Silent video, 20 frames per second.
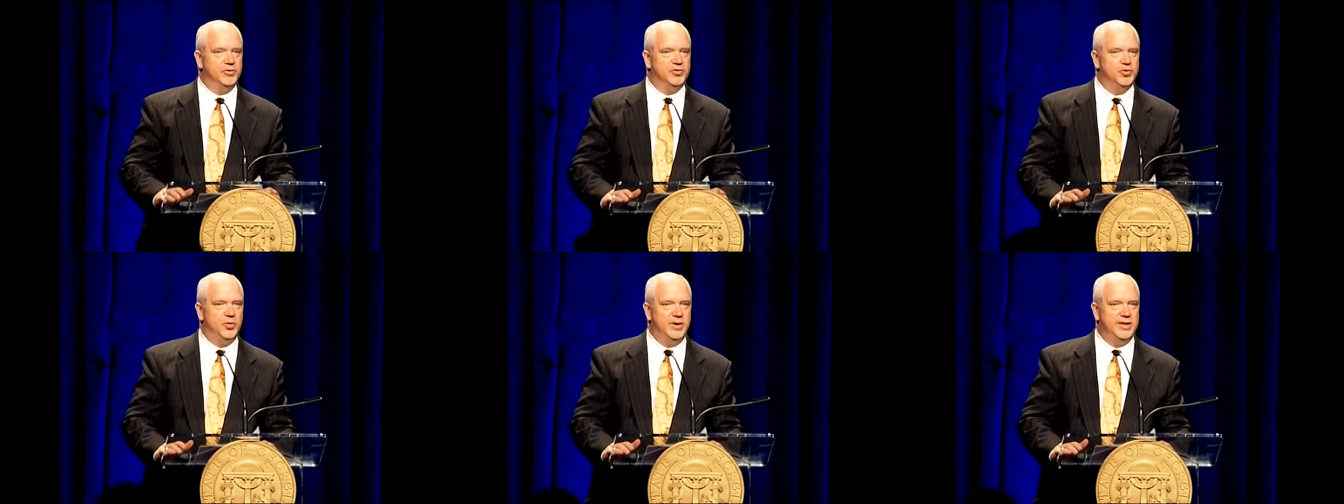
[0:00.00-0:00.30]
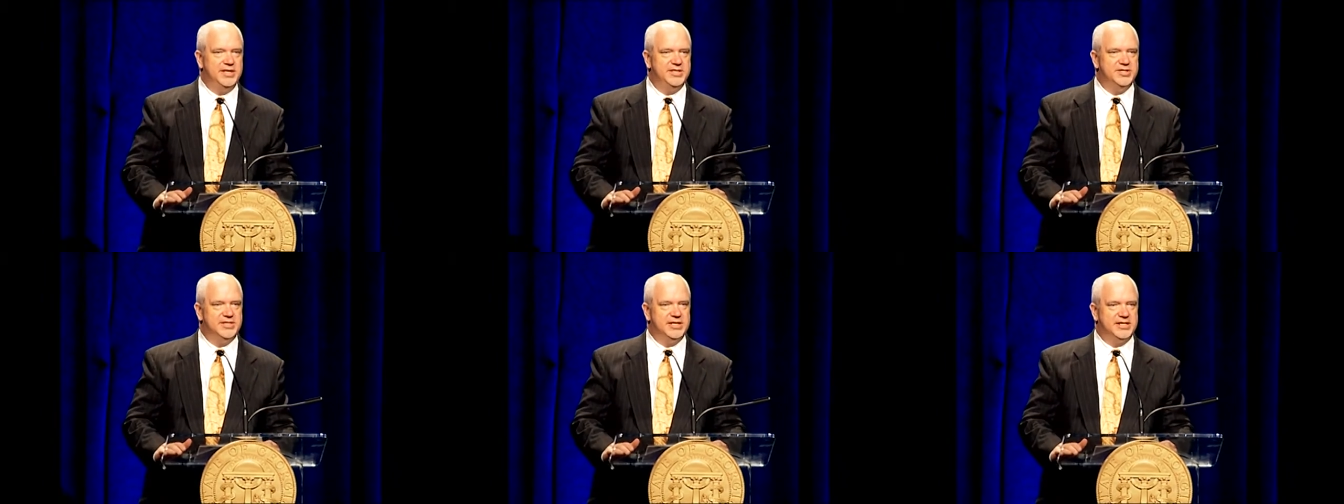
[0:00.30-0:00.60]

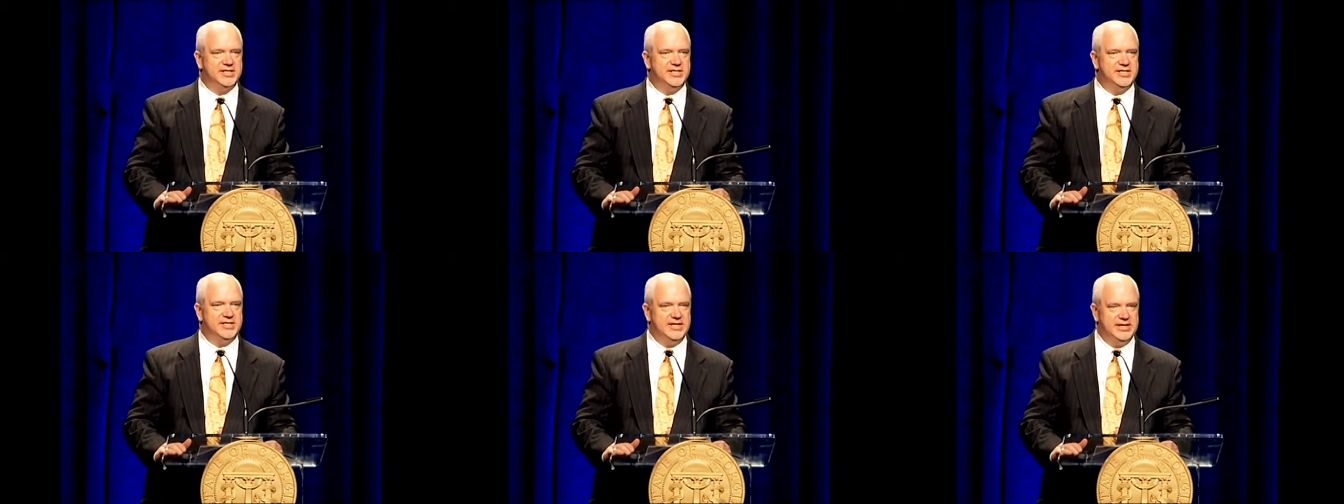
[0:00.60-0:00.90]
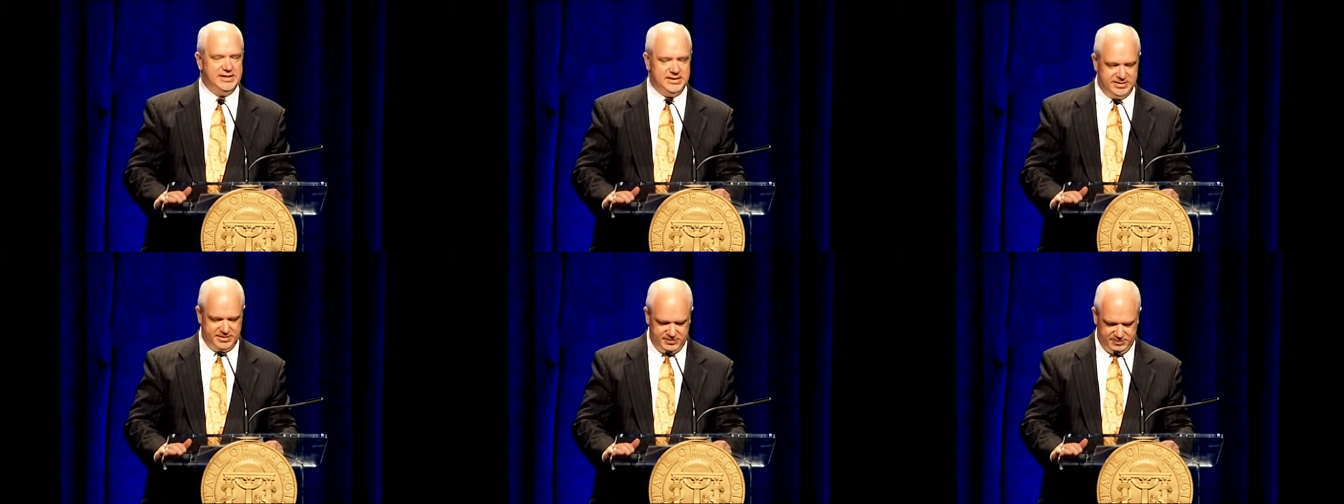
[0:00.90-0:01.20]

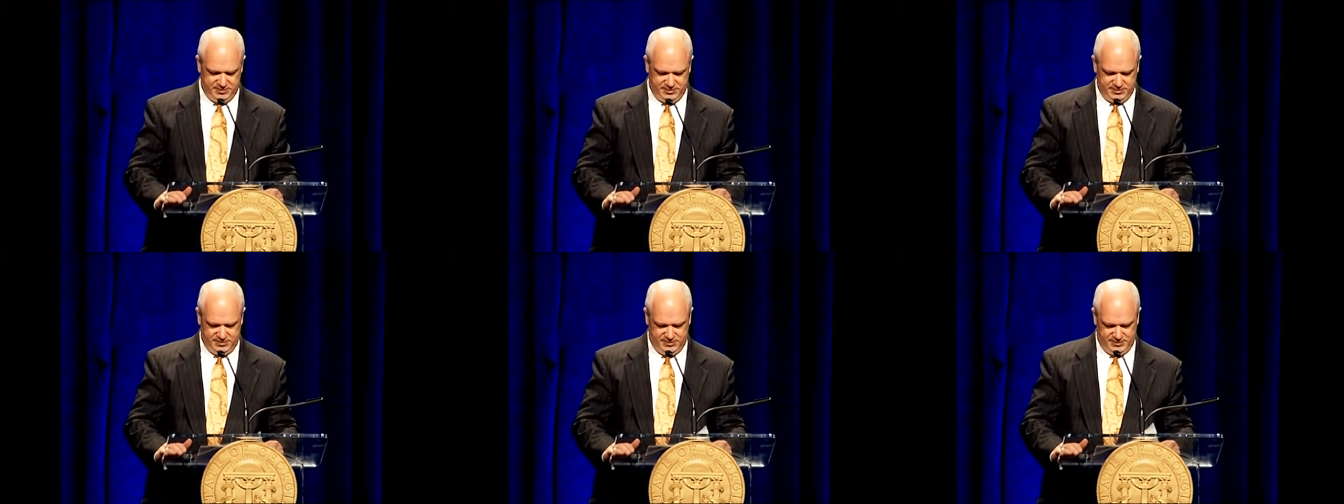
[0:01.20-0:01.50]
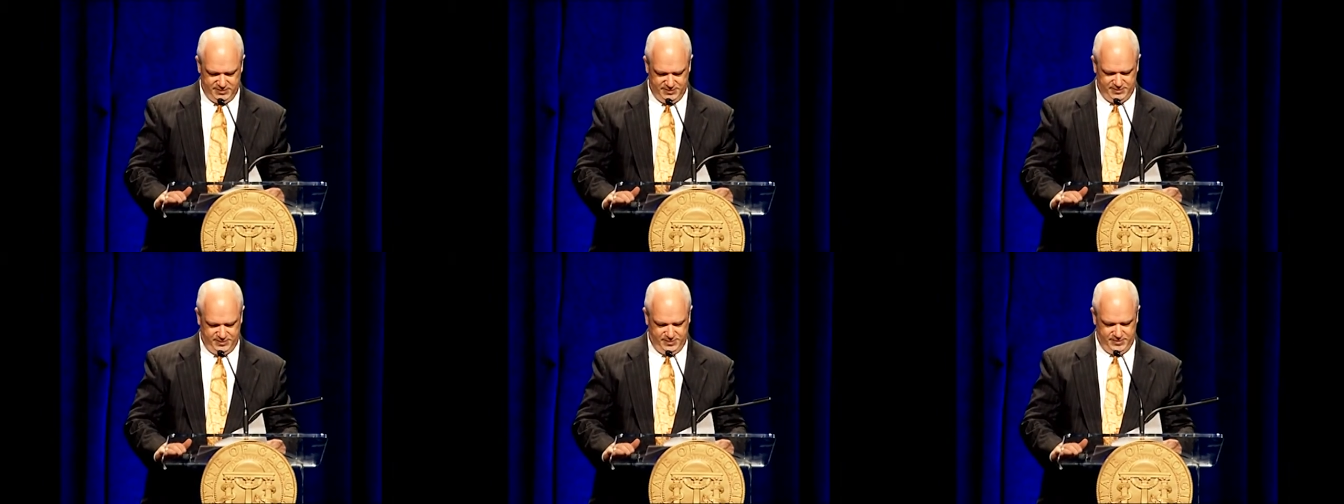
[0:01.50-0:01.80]
2016
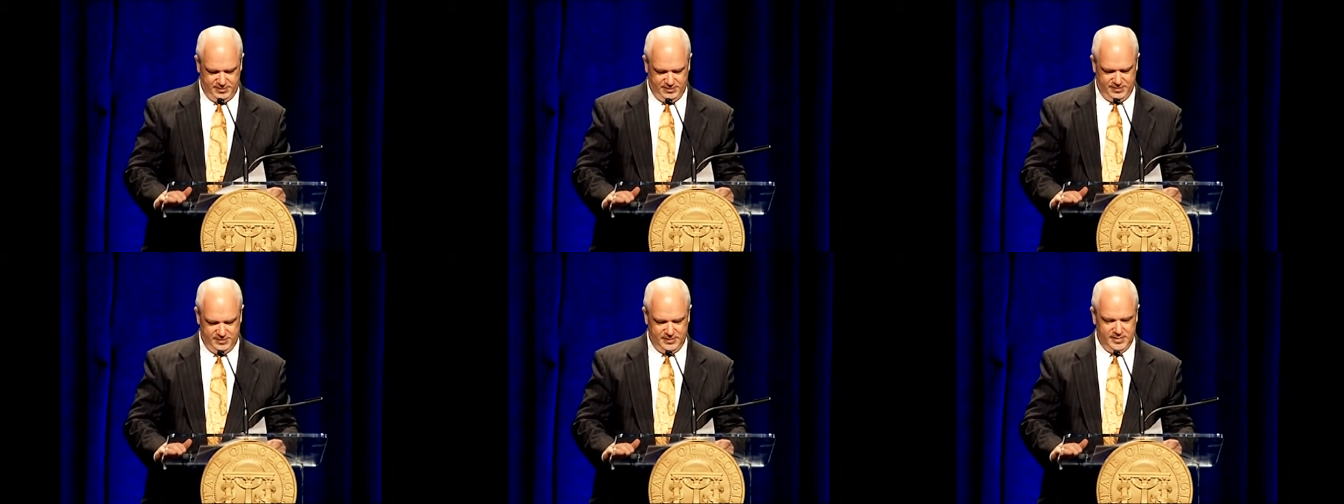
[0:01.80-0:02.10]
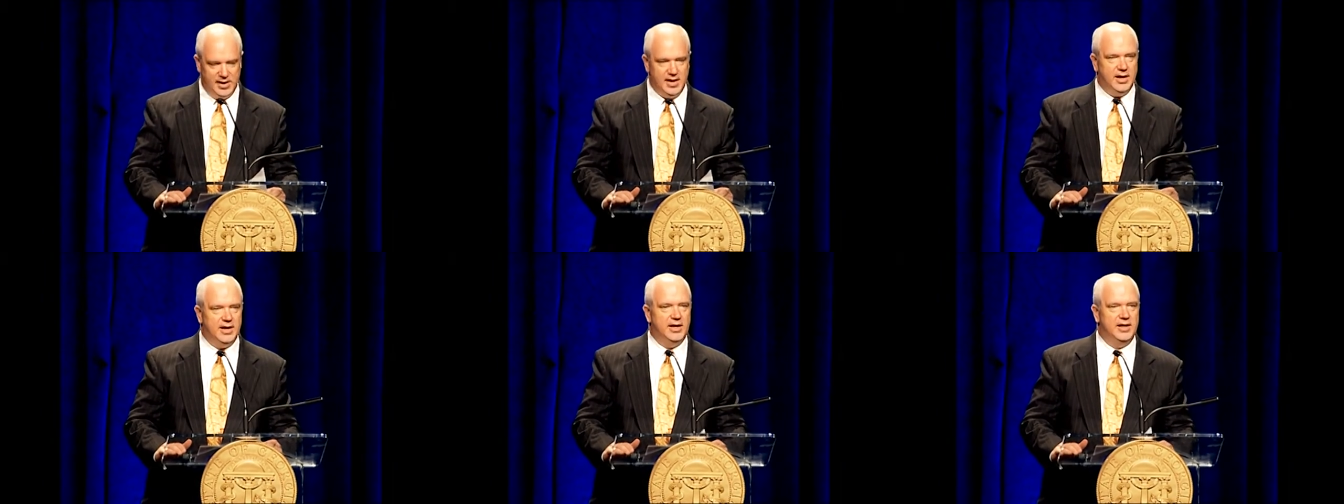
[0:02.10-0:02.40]

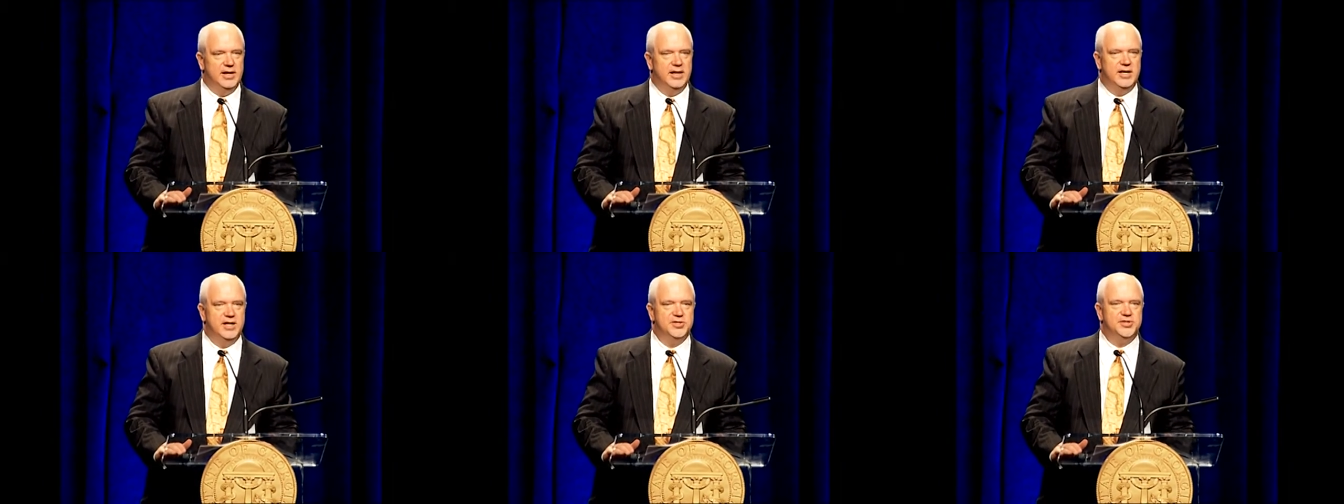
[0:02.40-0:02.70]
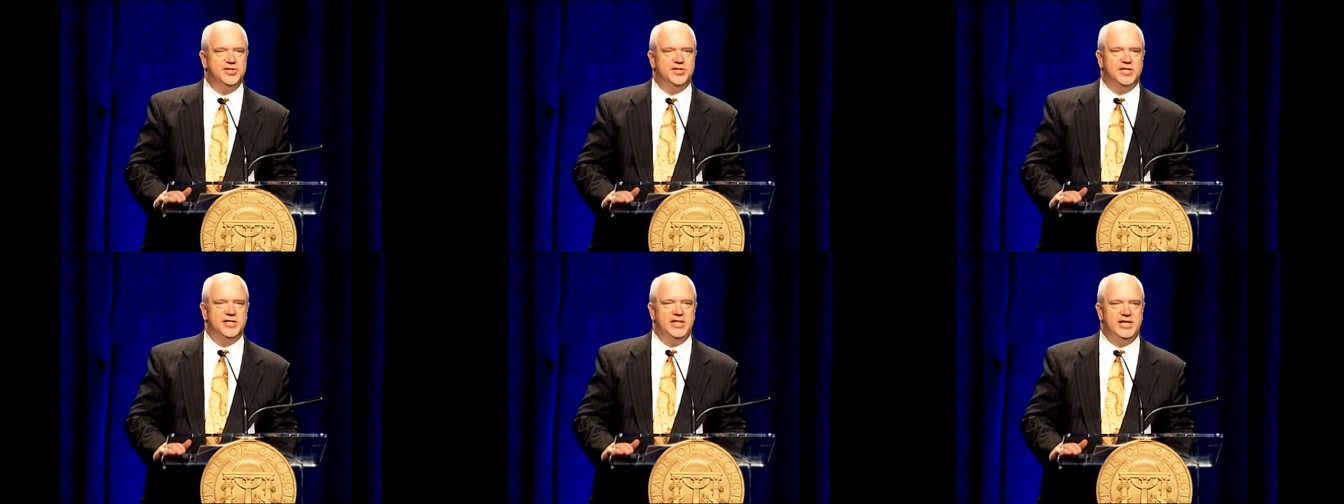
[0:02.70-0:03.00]
is
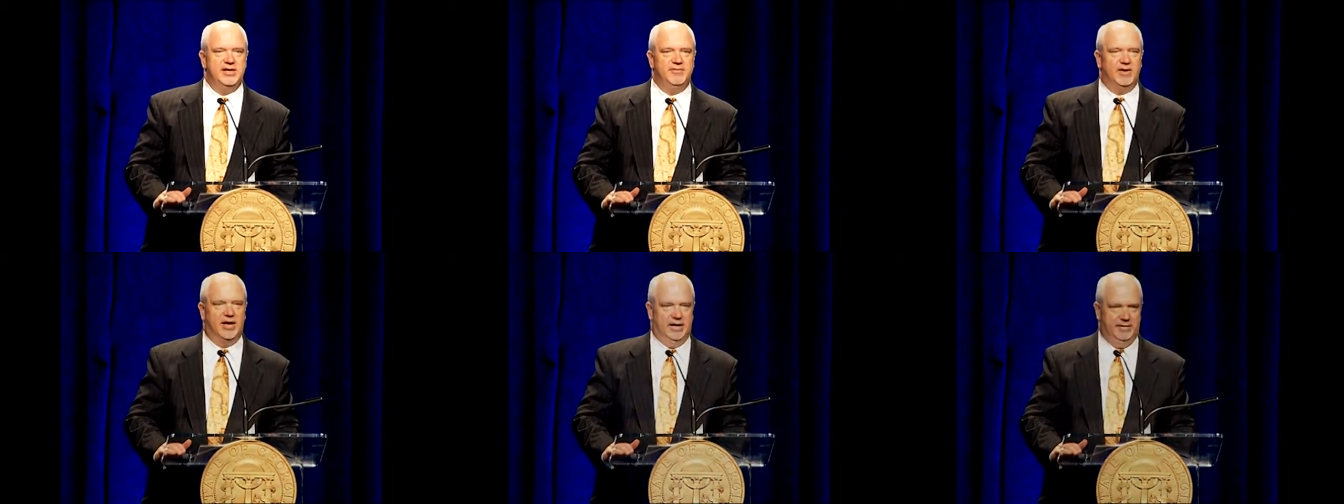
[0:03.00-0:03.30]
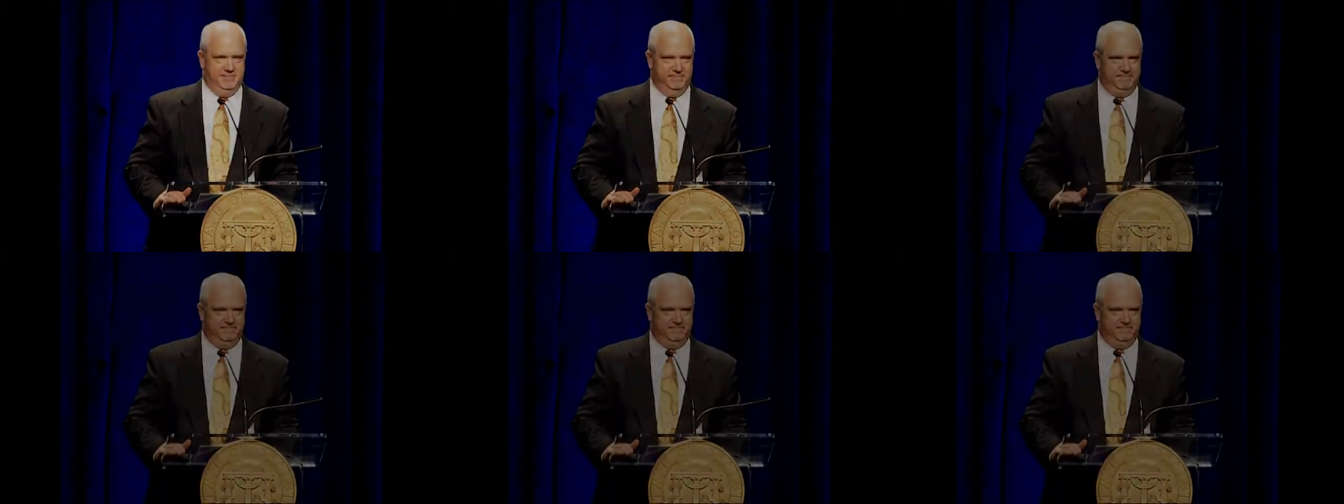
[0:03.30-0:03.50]
Suniva.